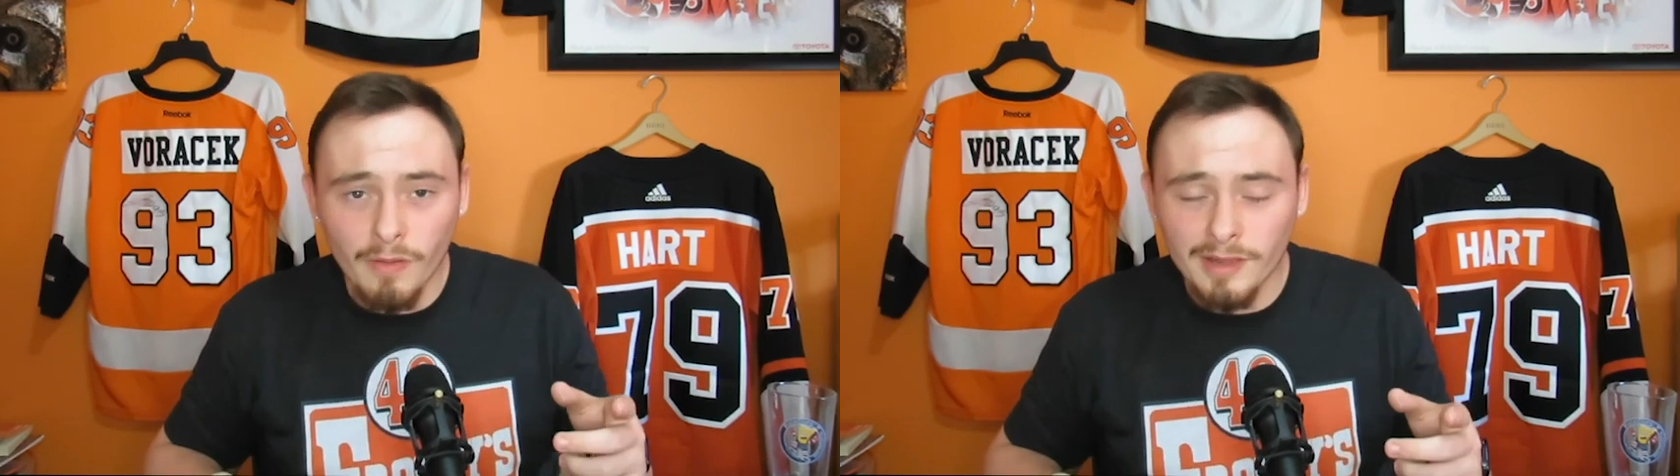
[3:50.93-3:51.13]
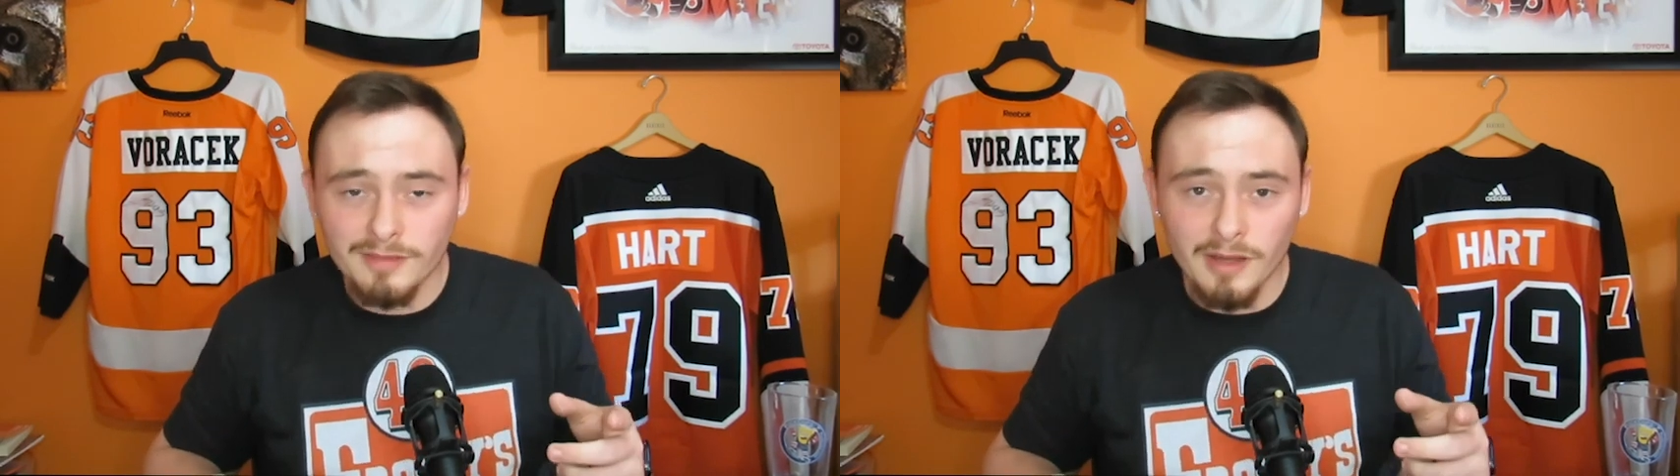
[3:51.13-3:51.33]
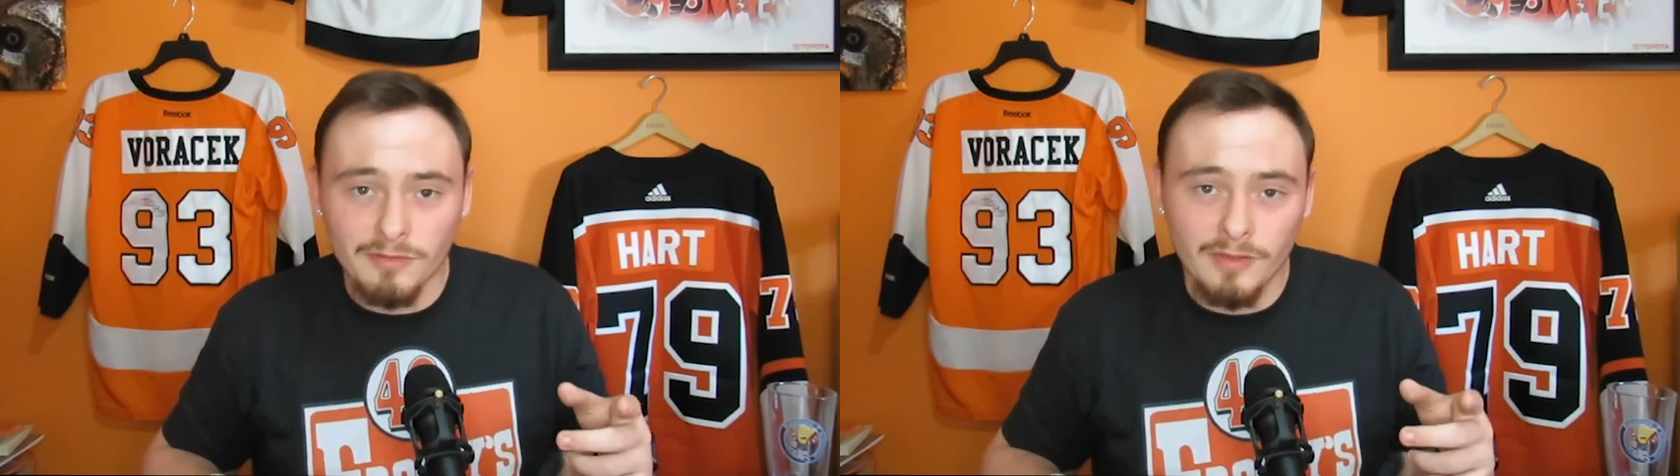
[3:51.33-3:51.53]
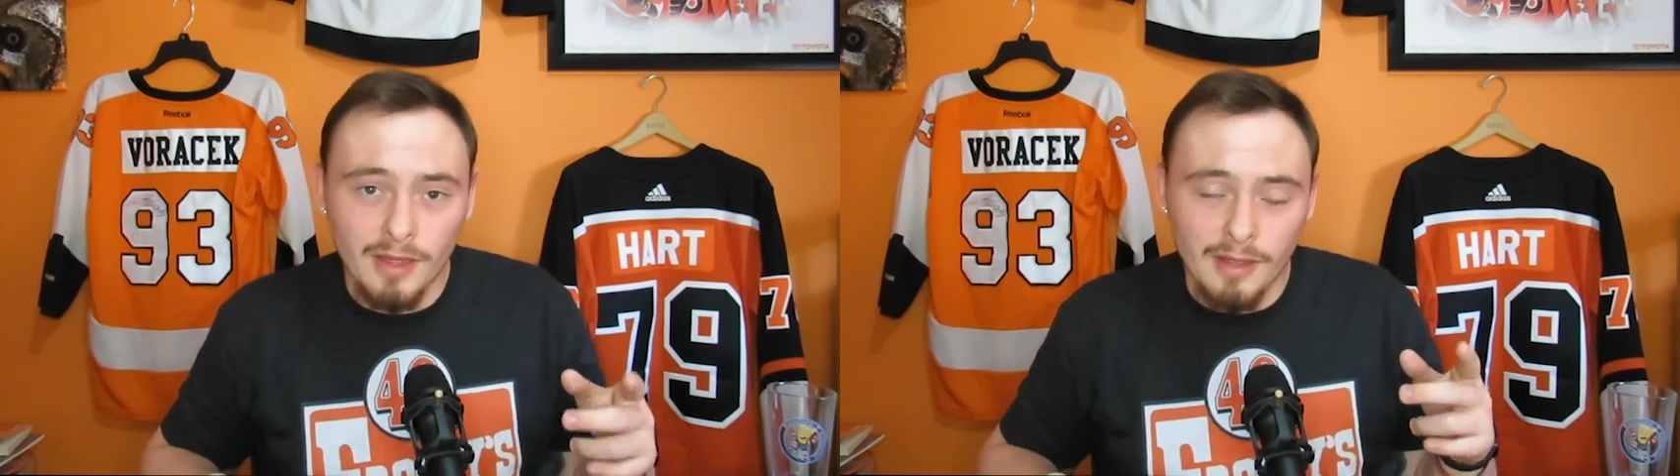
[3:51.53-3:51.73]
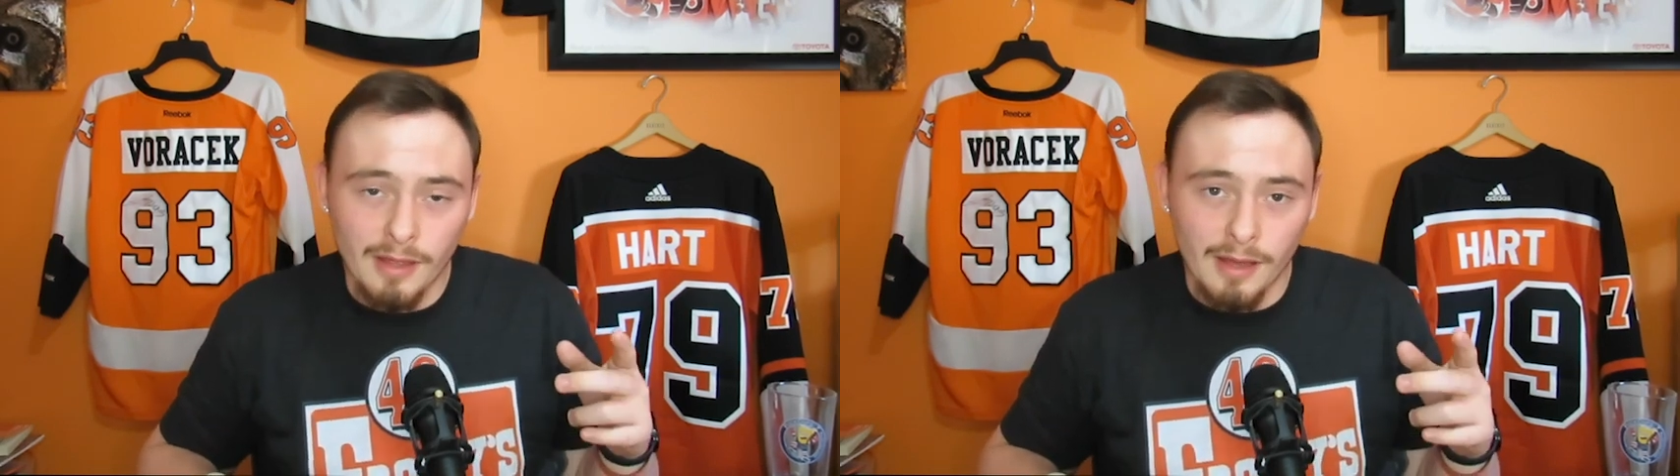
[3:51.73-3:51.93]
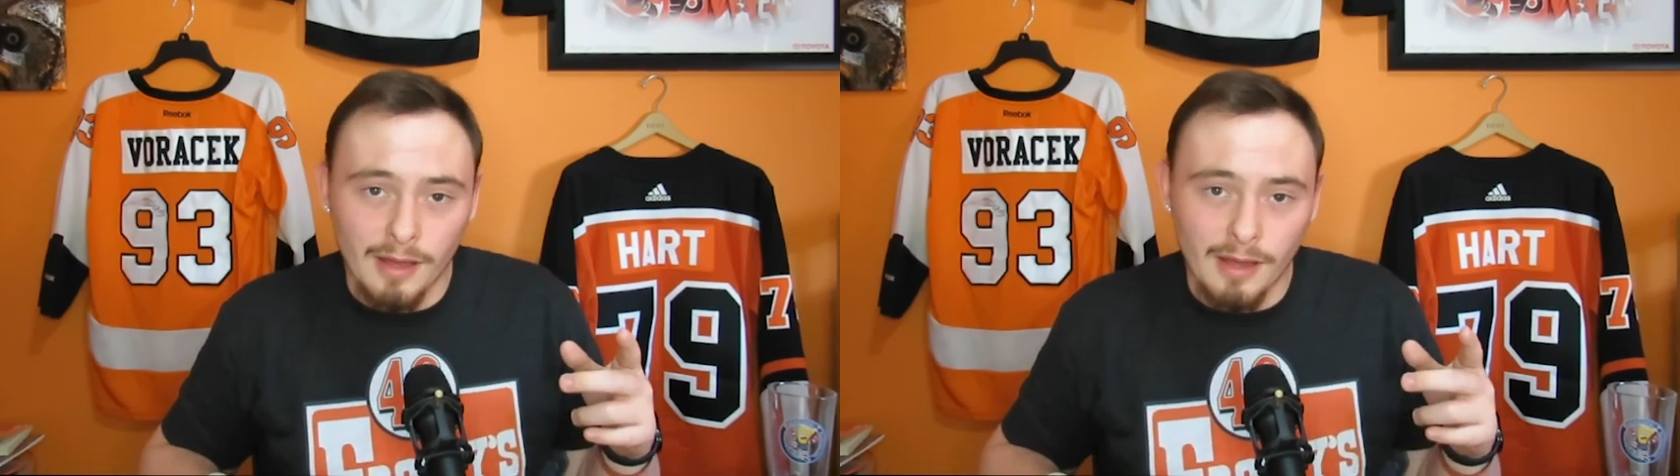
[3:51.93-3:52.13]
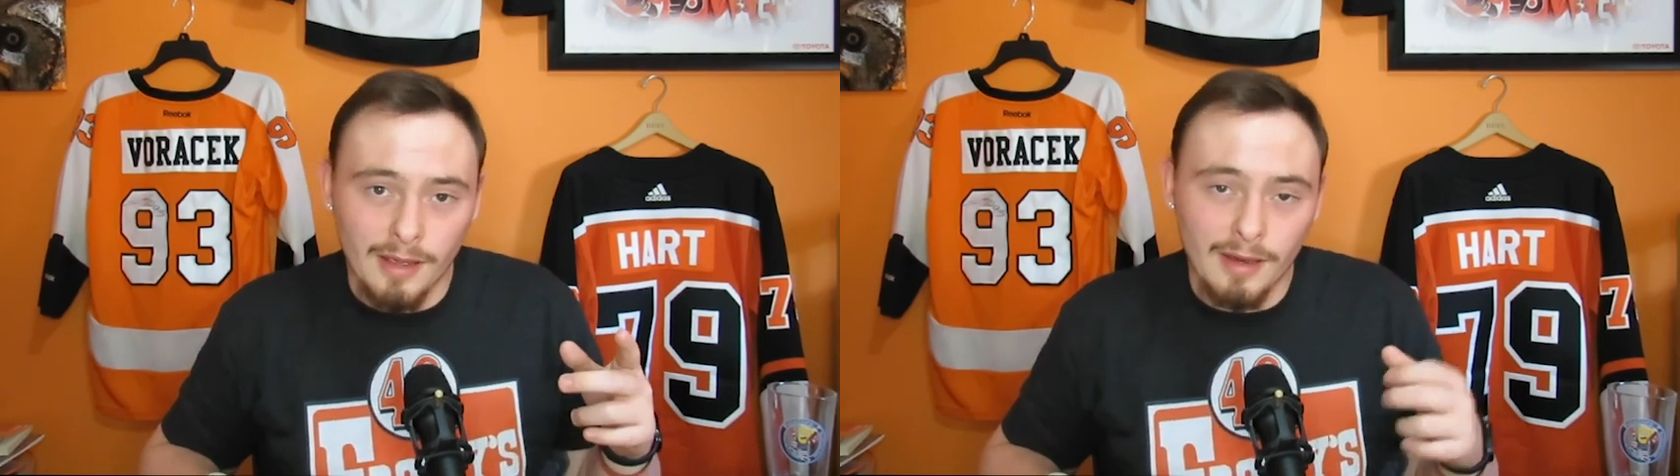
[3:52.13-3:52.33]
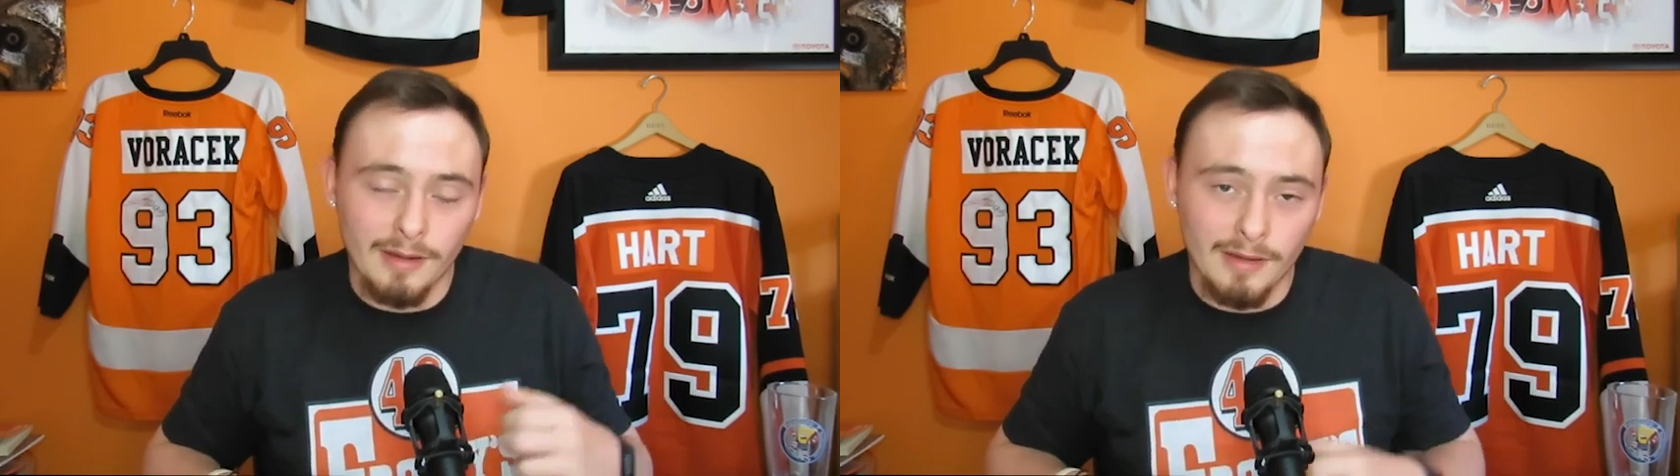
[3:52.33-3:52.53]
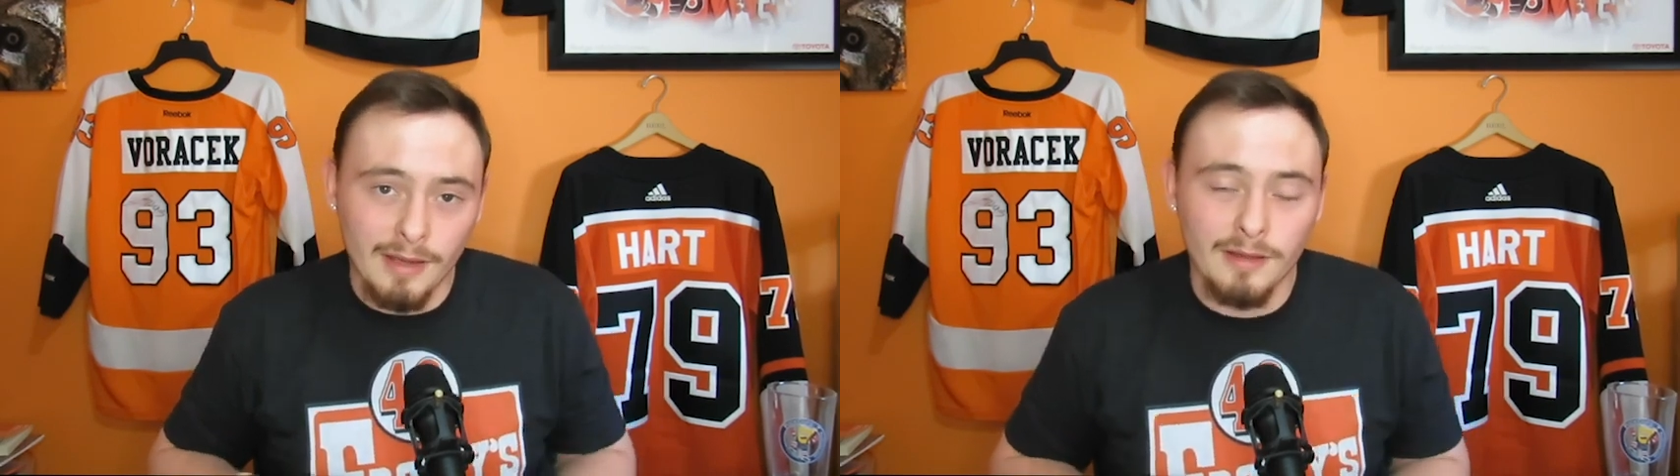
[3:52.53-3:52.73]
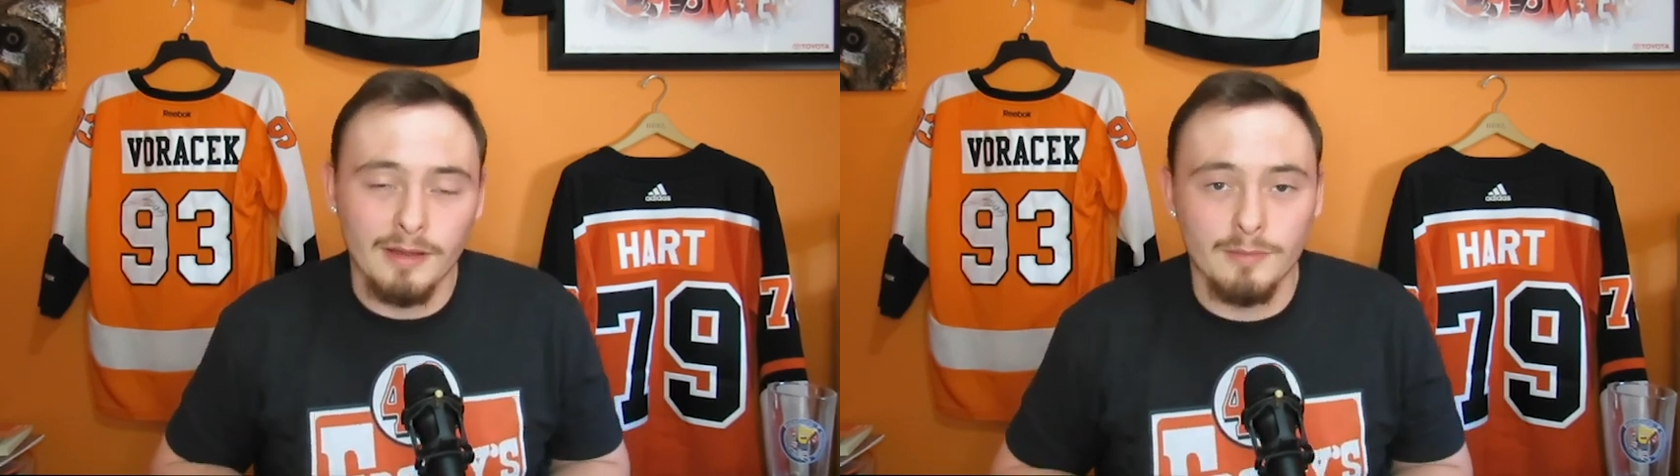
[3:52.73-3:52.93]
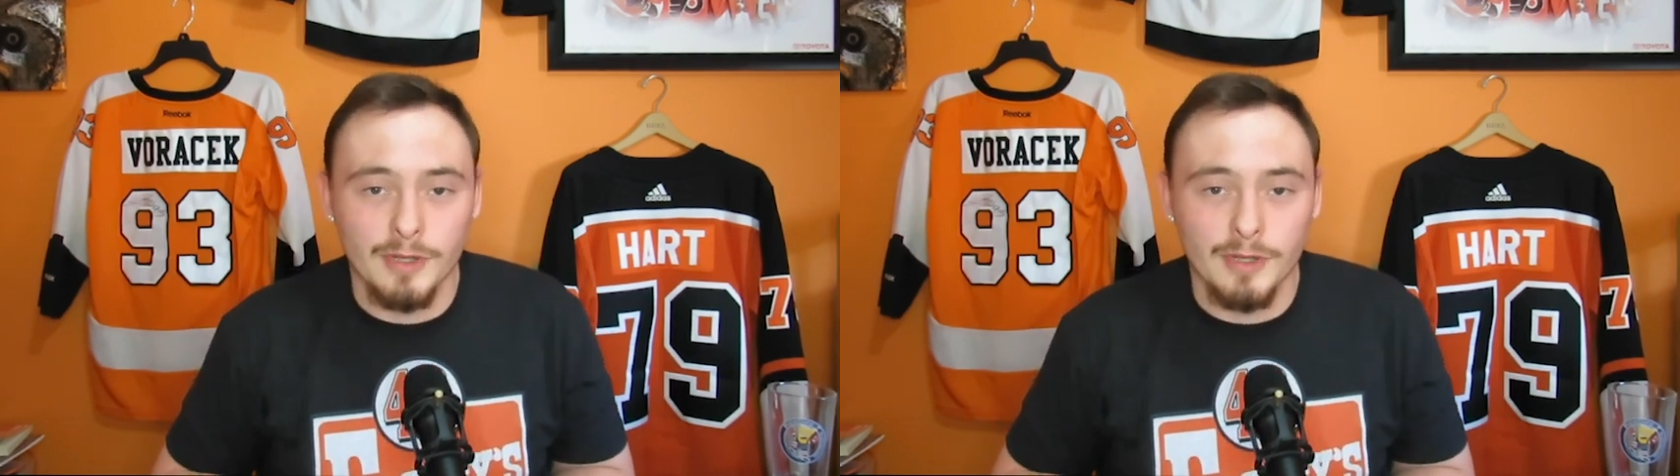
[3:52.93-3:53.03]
all that stuff. Uh, and yeah,